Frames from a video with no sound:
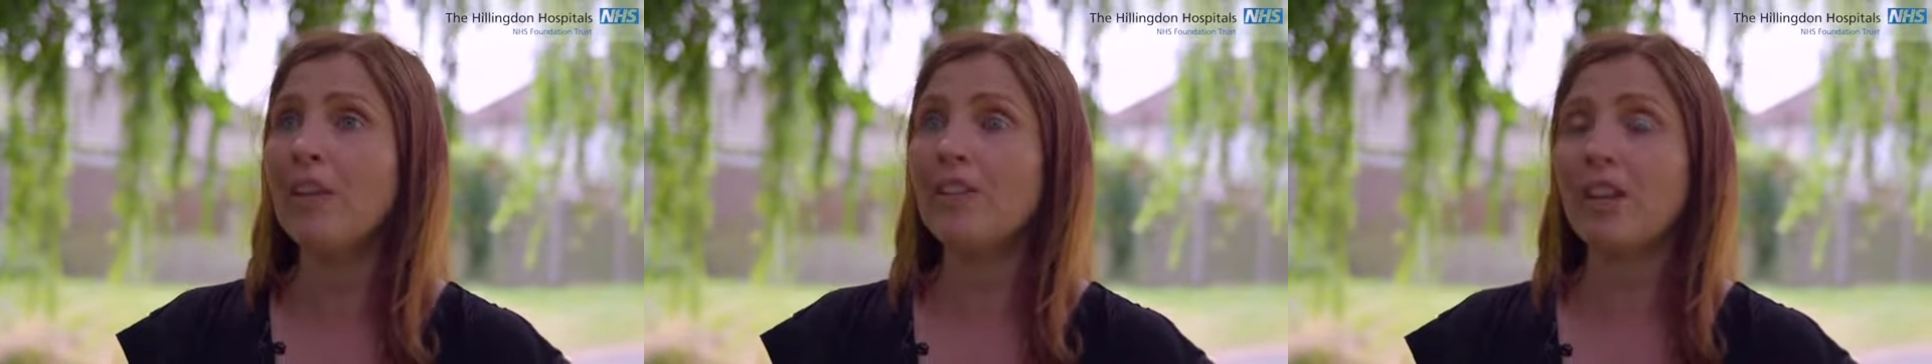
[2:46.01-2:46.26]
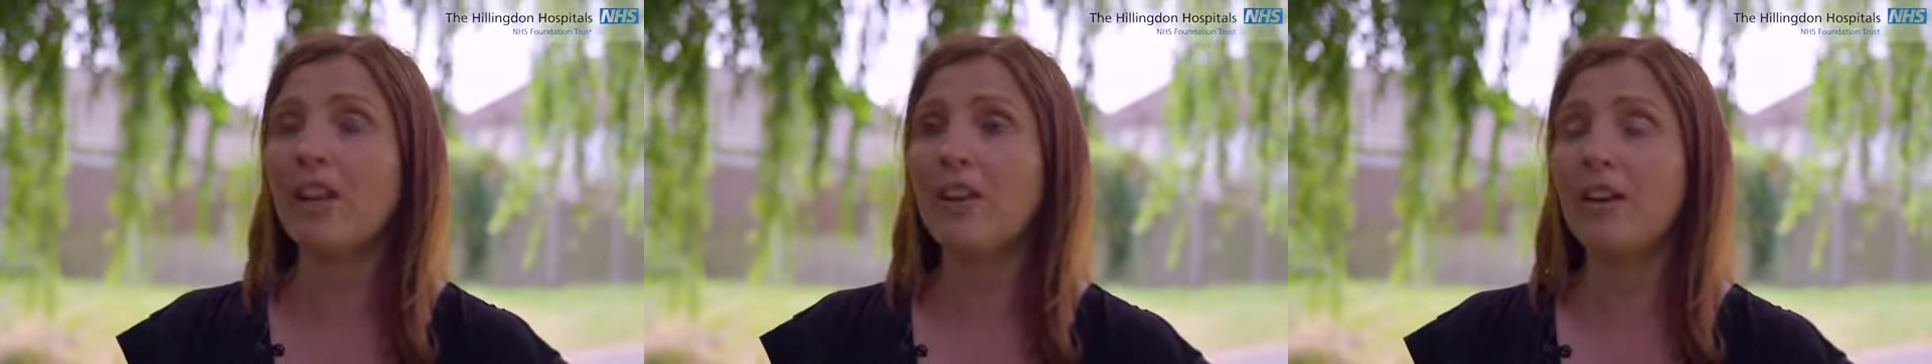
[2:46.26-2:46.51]

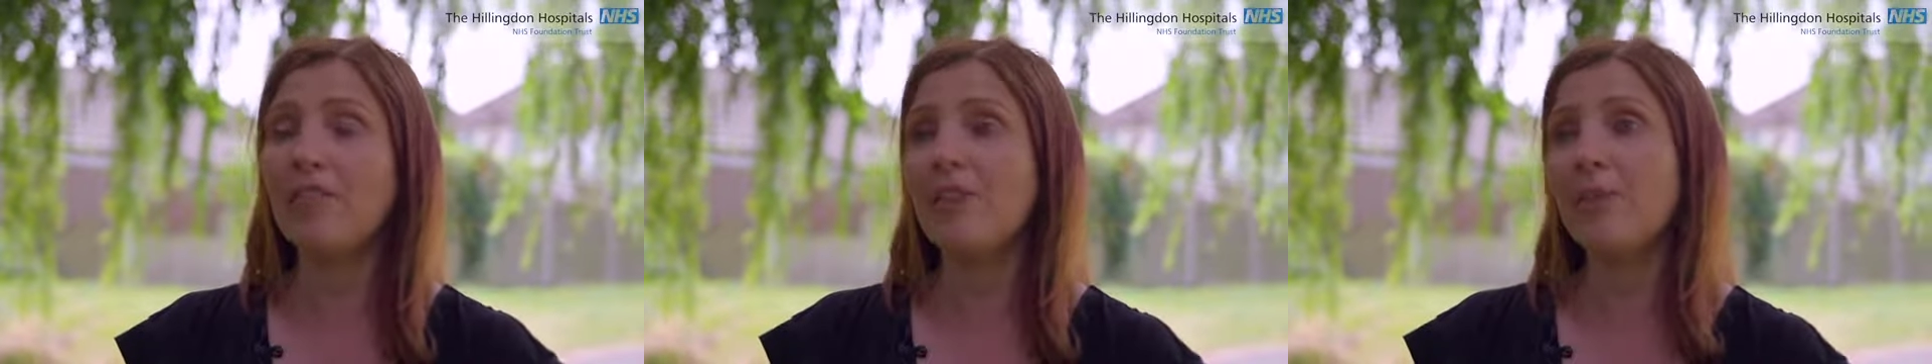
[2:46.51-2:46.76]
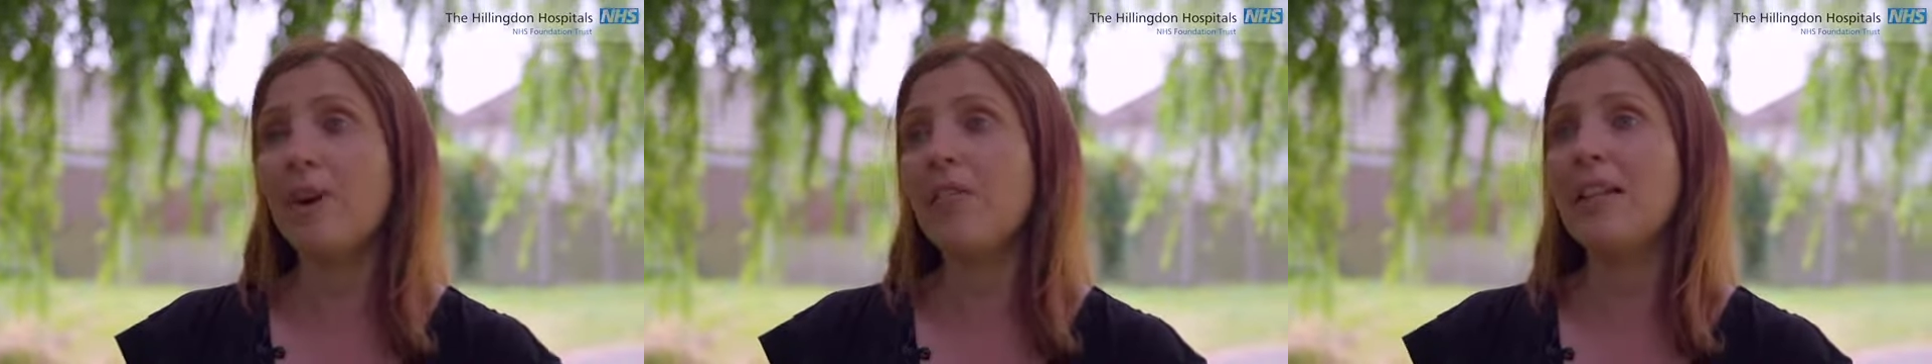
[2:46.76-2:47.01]
So if
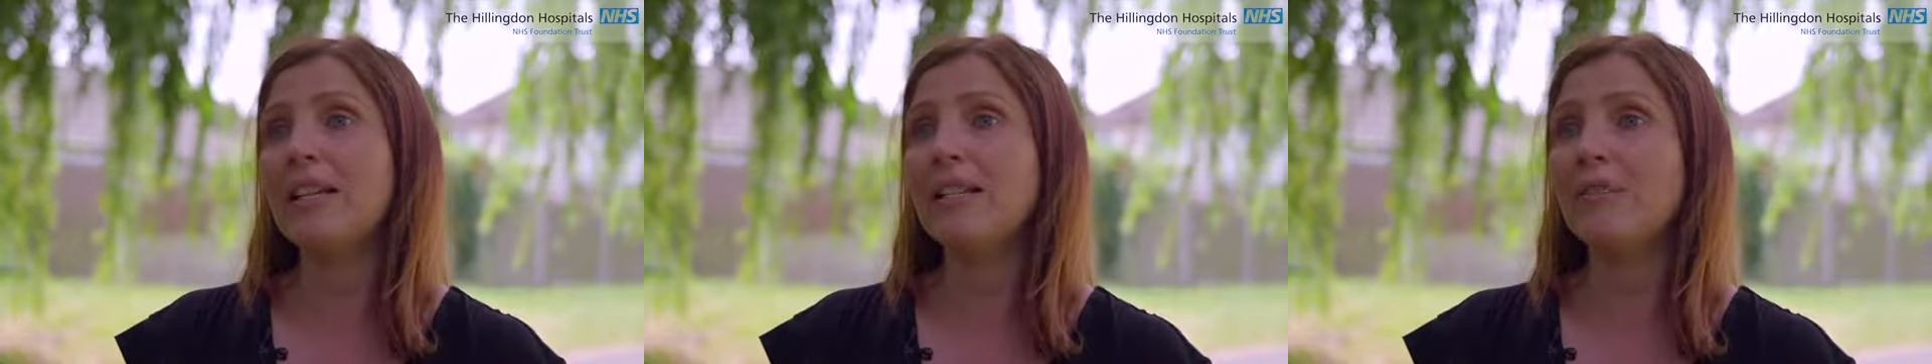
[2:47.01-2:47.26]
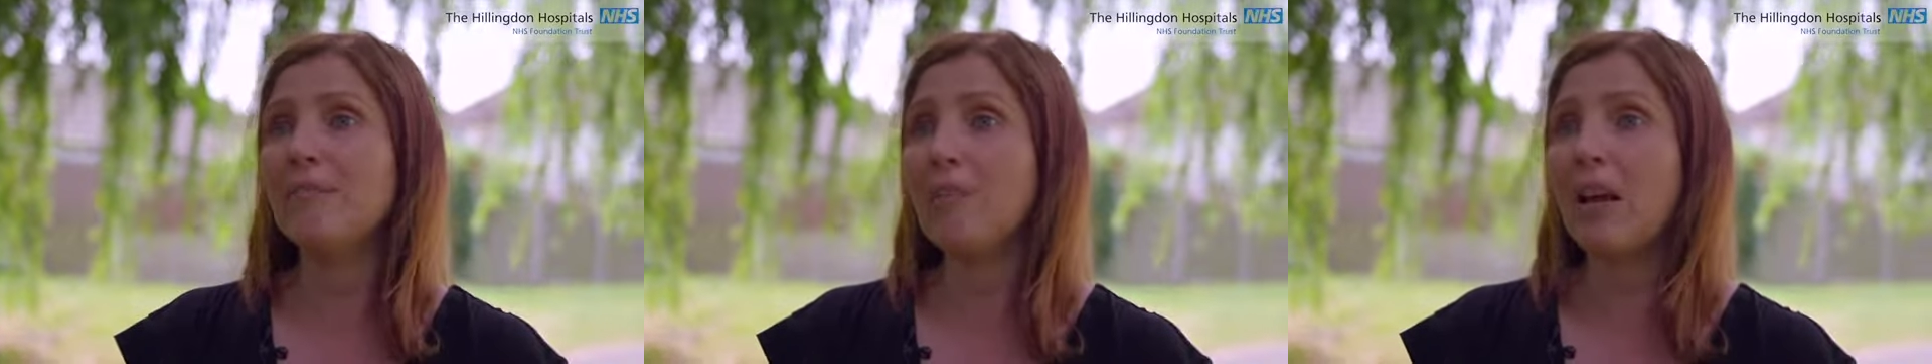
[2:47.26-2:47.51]
there were any
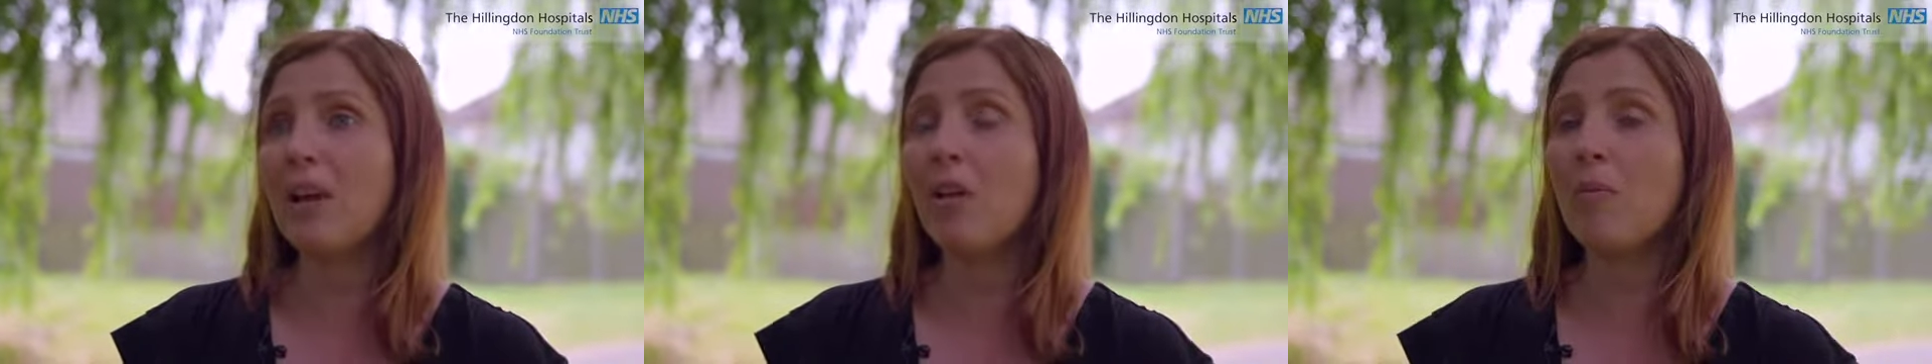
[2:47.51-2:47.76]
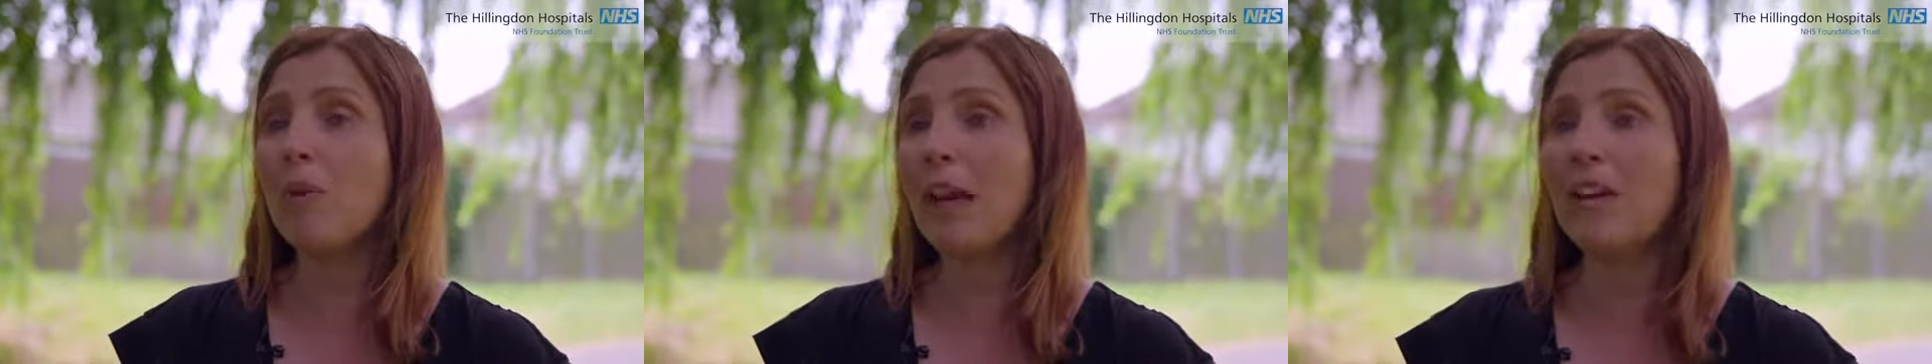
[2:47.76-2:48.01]
like
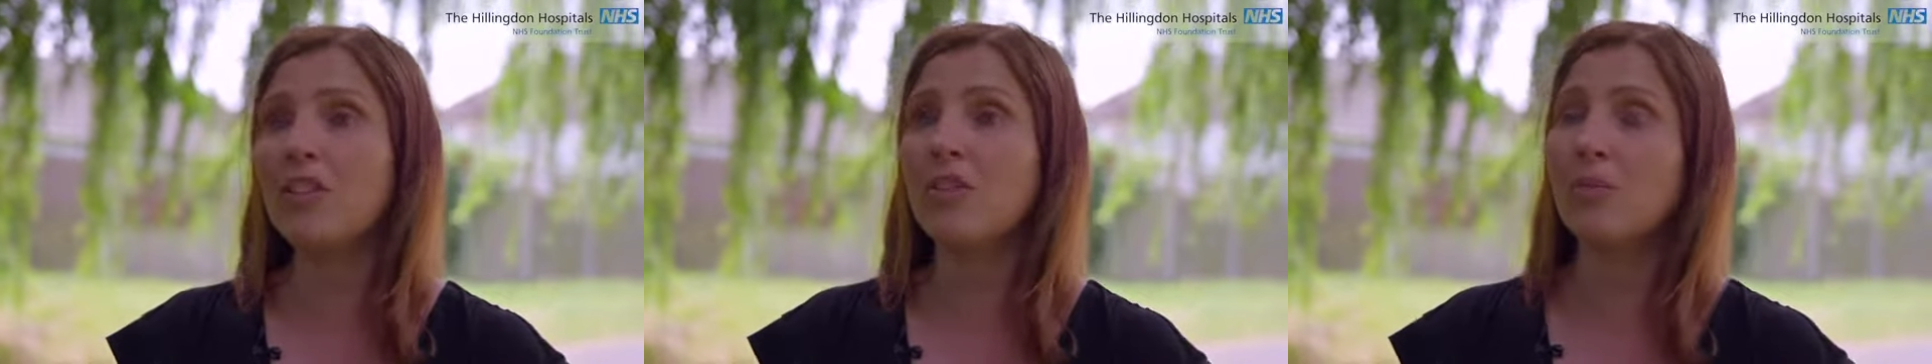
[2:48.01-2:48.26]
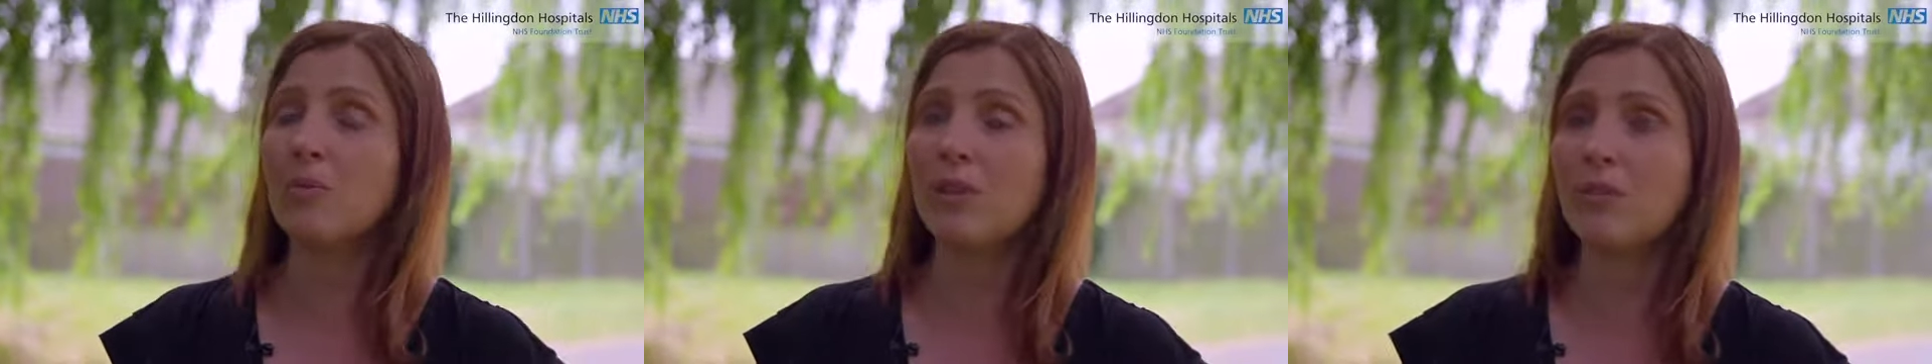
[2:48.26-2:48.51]

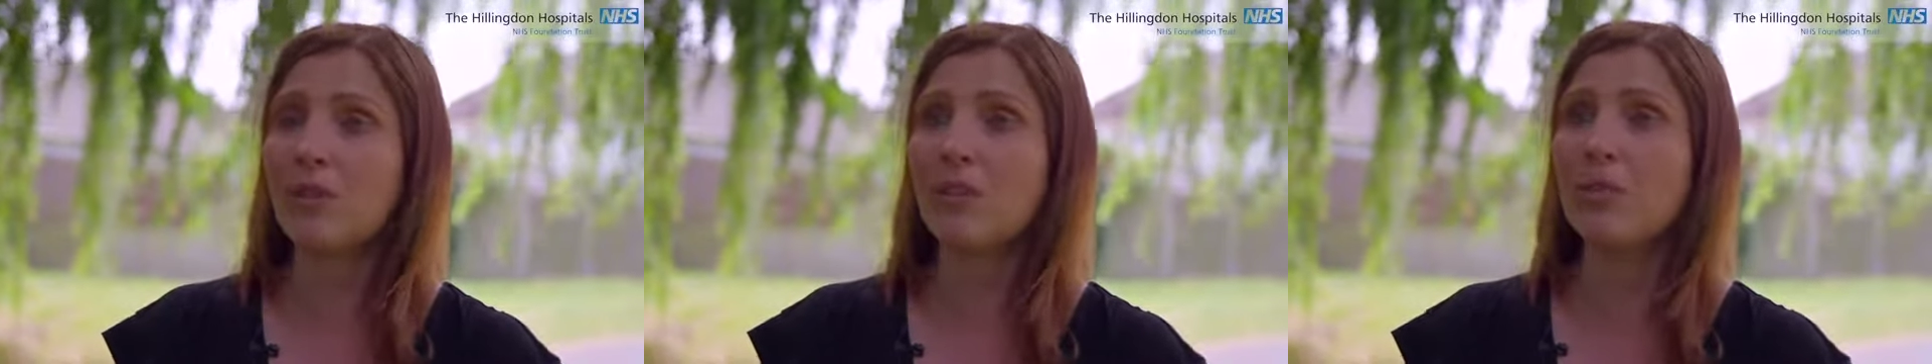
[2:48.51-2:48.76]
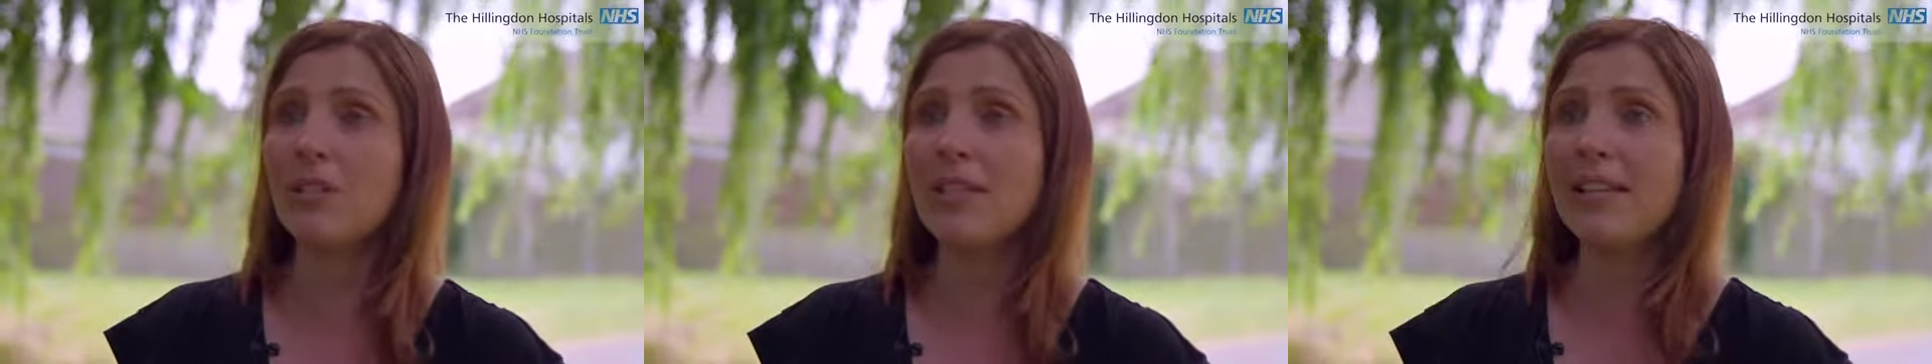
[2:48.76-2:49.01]
complications or
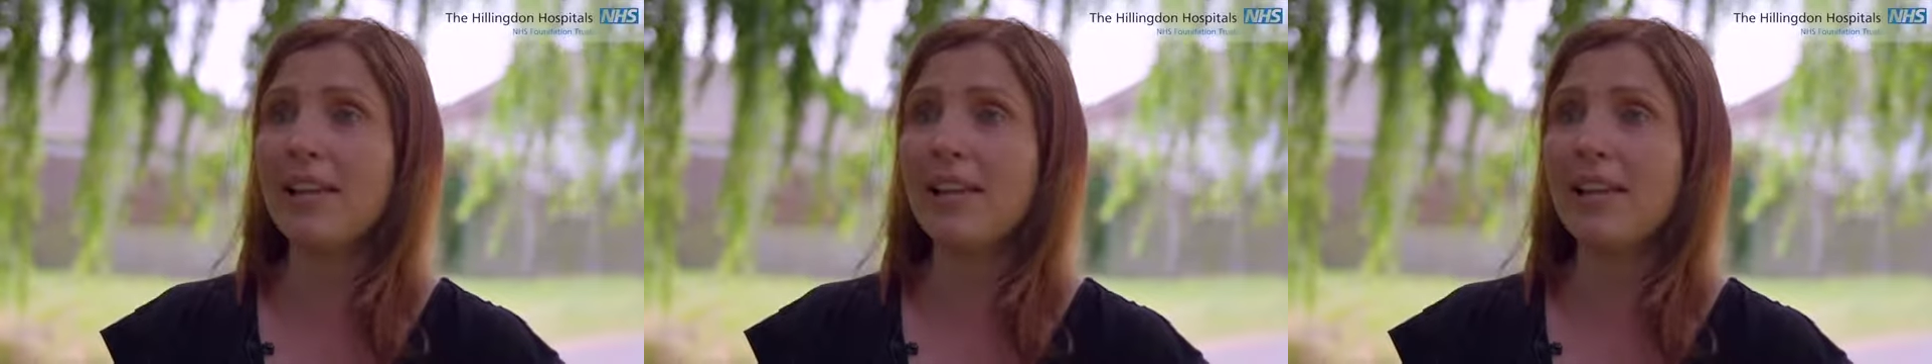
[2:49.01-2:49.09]
difficulties,